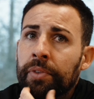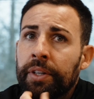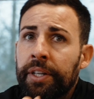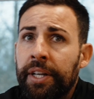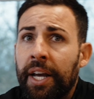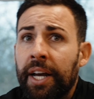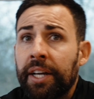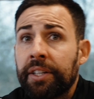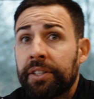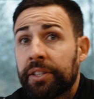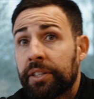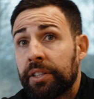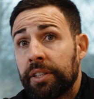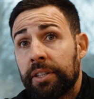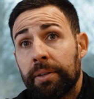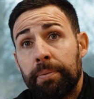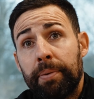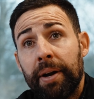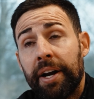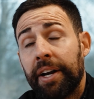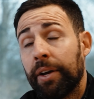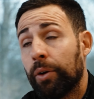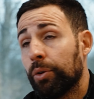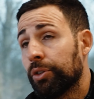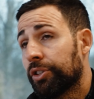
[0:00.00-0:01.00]
Yes, it's a
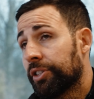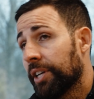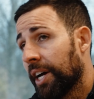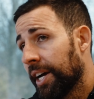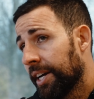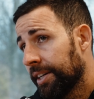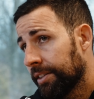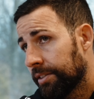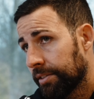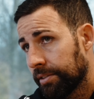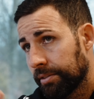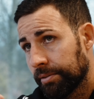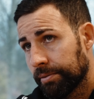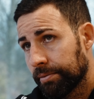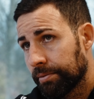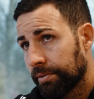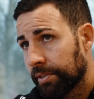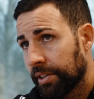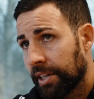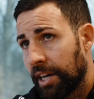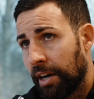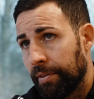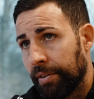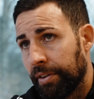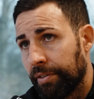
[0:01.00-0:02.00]
very good side
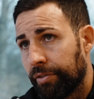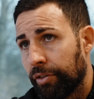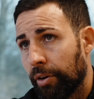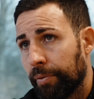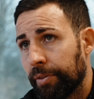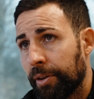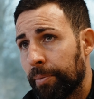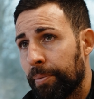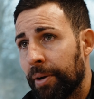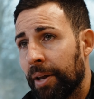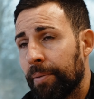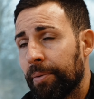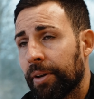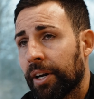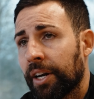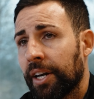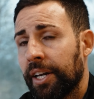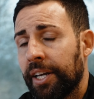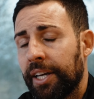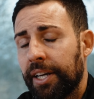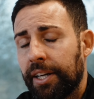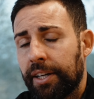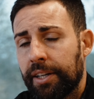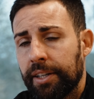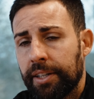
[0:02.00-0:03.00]
coming from the Premier
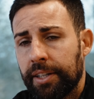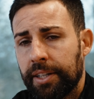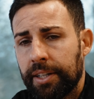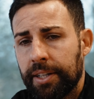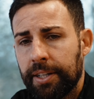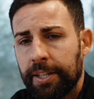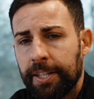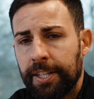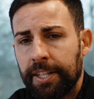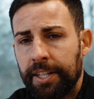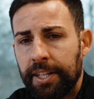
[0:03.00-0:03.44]
League. Uh,